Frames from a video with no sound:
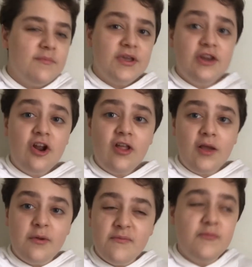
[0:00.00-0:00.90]
know, like
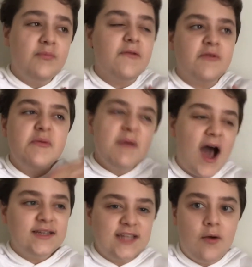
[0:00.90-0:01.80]
we've moved
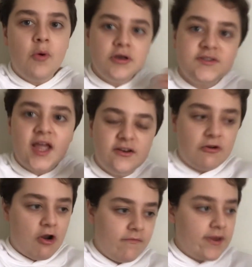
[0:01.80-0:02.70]
past our worst stage of
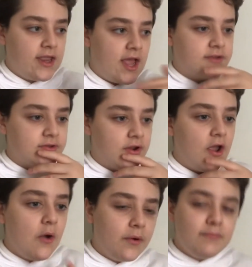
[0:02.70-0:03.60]
COVID yet, so
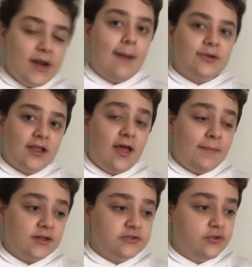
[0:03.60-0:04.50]
we've been able to get life
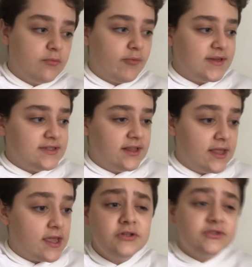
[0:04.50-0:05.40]
back to normal
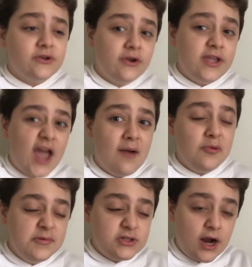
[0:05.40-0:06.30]
recently. So yeah, we'll
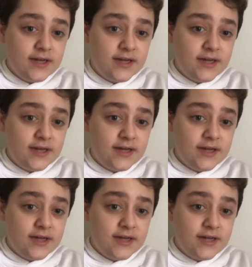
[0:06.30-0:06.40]
be trying to stay